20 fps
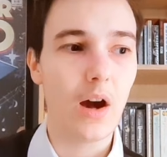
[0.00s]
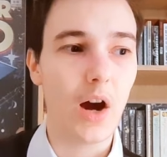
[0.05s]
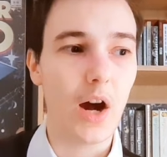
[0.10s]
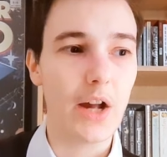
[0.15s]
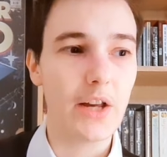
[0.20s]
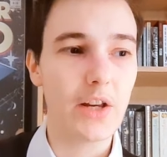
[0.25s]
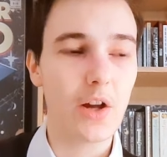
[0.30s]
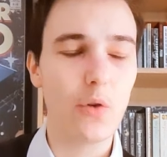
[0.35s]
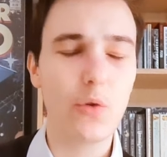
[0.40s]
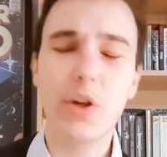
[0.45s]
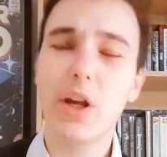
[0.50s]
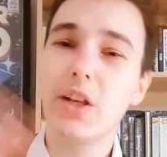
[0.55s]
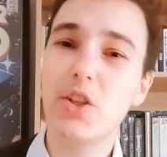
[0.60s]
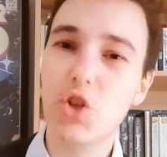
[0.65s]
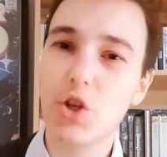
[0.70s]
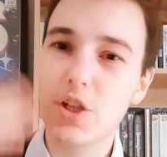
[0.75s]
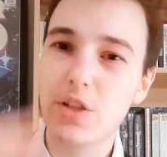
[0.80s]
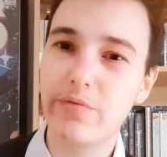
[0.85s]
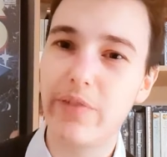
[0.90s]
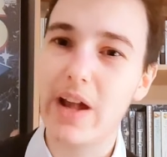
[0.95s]
I know, it
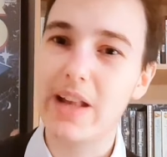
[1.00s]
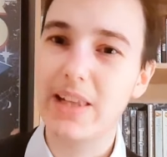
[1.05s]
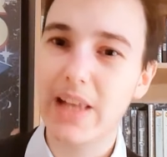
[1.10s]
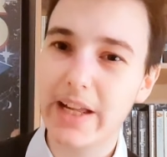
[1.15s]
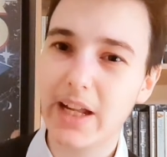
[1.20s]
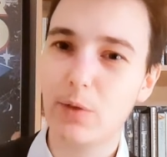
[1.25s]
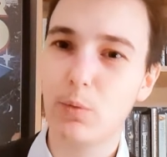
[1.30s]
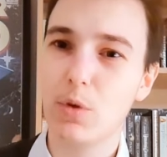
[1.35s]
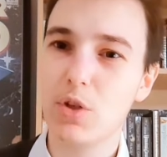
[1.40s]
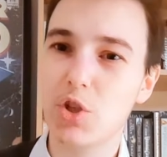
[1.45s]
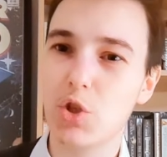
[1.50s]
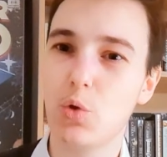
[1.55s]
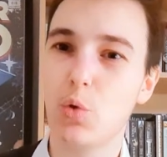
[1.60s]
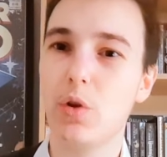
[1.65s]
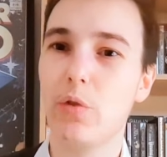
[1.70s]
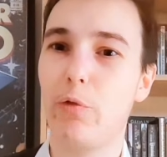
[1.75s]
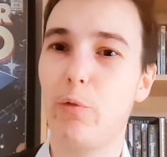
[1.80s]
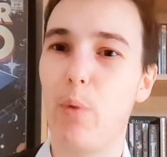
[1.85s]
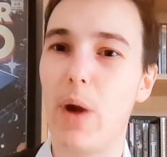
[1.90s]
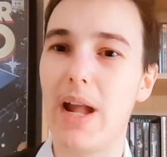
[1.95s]
just felt like it was sort
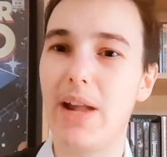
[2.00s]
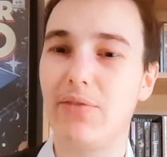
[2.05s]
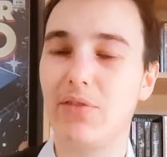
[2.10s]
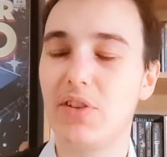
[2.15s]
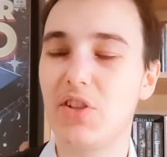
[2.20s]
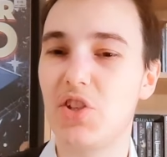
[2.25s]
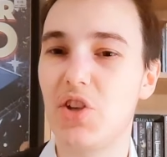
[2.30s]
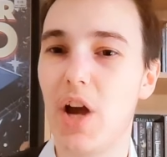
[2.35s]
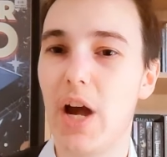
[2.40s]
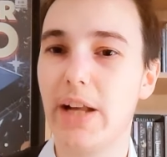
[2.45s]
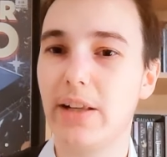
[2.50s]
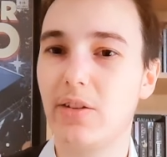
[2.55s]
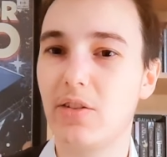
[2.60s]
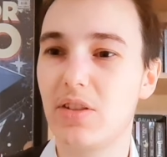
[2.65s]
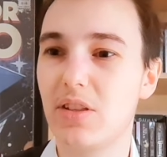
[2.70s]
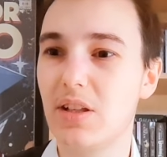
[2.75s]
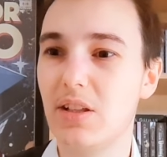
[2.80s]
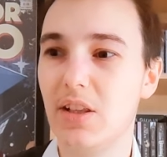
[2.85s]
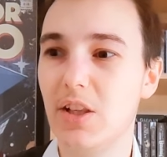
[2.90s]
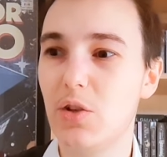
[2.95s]
of waved aside
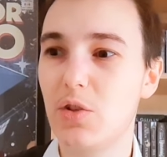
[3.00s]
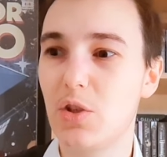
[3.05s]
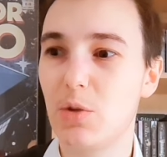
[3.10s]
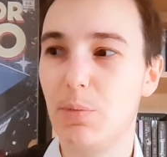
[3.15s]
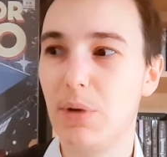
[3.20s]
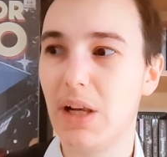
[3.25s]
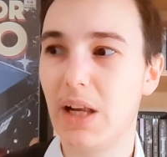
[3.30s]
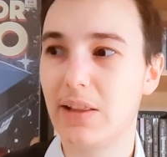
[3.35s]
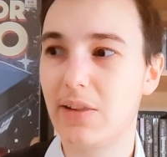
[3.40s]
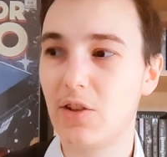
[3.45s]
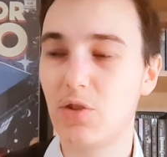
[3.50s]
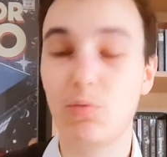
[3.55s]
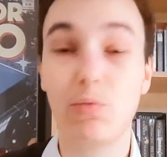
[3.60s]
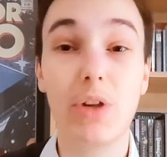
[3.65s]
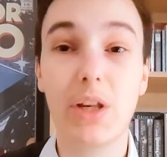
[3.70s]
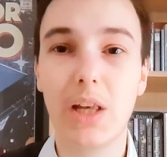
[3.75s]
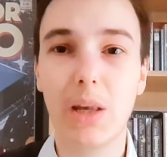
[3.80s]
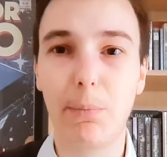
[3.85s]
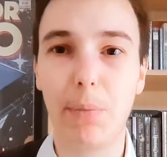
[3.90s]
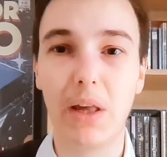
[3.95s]
because it used to be like this
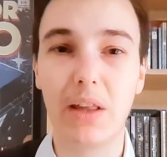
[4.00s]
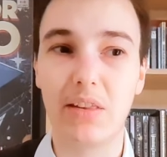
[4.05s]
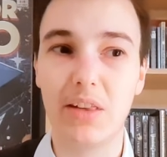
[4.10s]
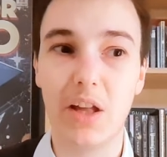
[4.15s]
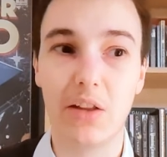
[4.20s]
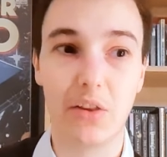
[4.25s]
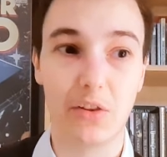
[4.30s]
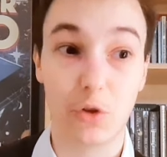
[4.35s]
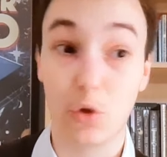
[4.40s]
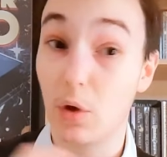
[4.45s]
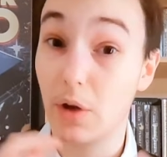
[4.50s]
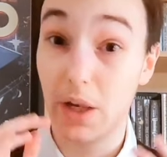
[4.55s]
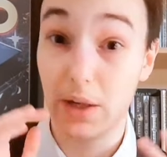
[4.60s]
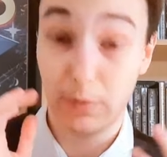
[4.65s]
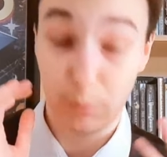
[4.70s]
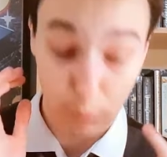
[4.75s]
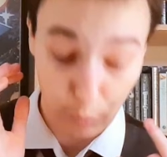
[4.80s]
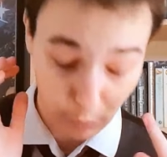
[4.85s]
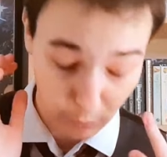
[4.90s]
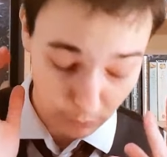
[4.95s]
really big deal that
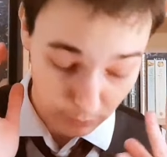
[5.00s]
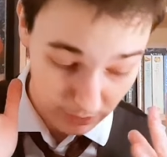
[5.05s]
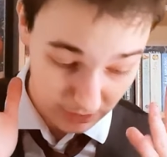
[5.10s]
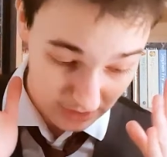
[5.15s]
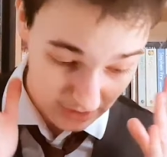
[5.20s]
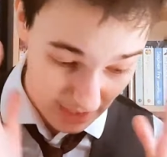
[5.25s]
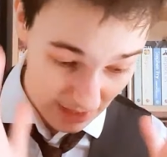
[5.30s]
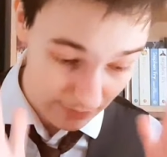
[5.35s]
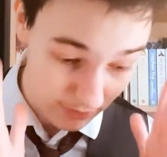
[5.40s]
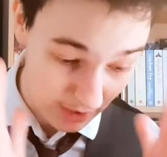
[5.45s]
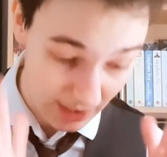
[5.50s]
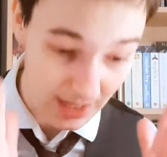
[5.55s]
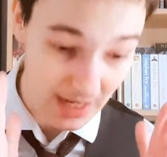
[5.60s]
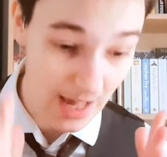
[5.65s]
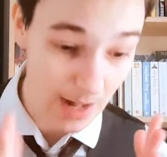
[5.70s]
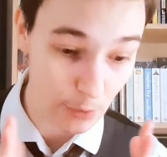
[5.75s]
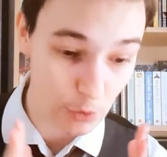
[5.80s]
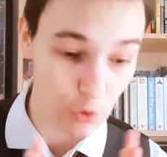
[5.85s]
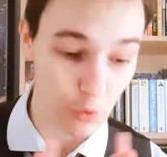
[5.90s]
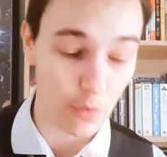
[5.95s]
Donna is never
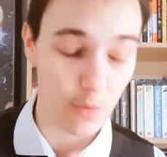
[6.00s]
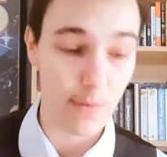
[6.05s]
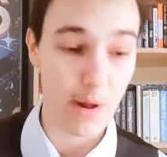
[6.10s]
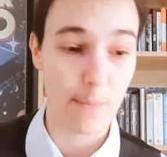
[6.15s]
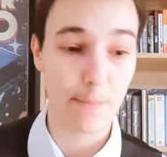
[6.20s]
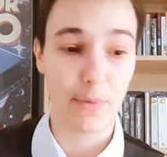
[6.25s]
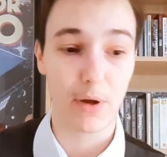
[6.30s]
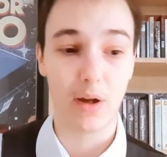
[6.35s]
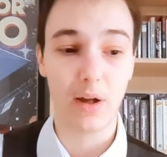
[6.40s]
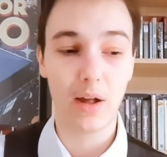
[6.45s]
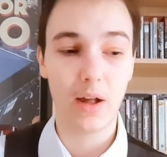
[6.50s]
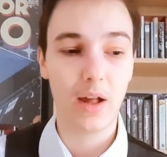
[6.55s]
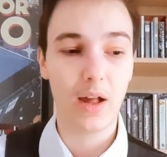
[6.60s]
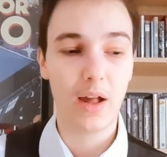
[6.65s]
allowed to remember,